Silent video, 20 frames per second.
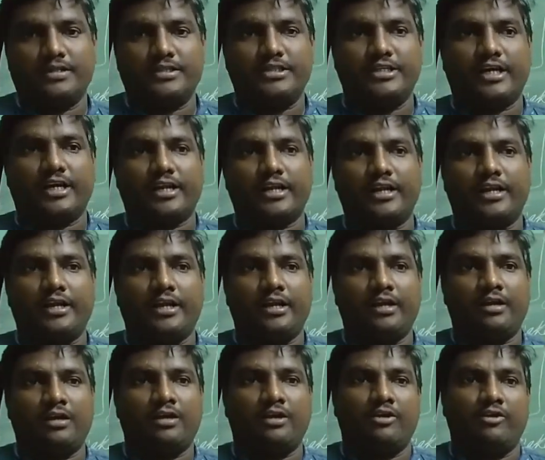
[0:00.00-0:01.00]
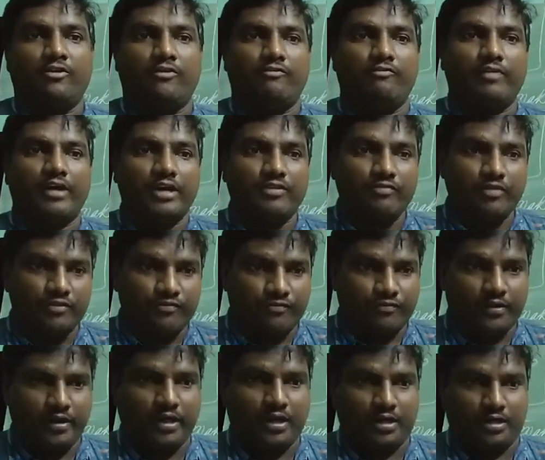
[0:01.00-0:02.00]
Generally, when we
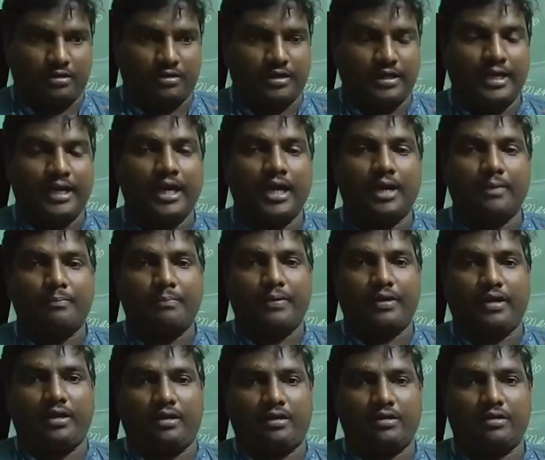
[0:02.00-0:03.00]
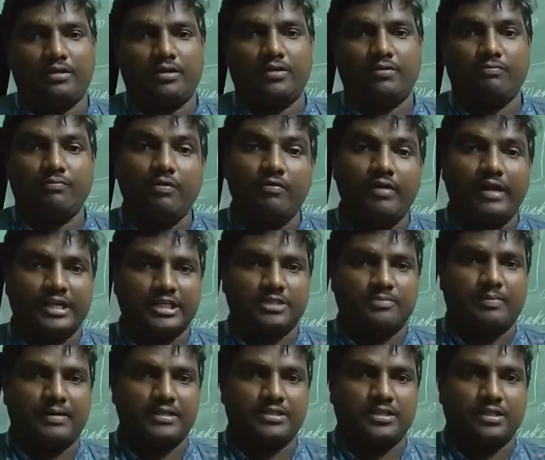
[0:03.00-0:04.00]
feel happy, we will
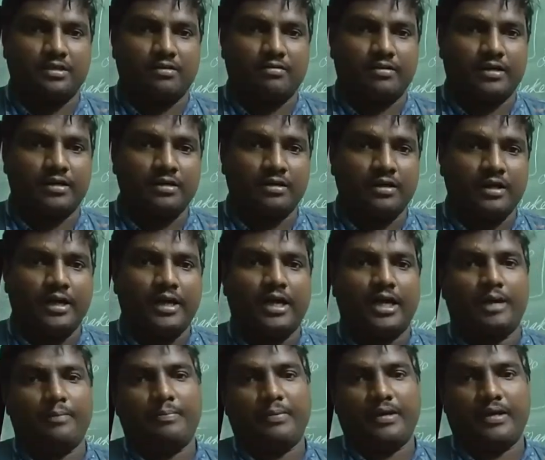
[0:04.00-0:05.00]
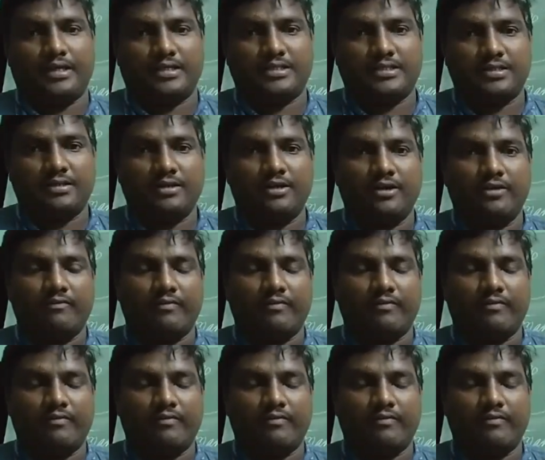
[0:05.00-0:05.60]
express our happiness.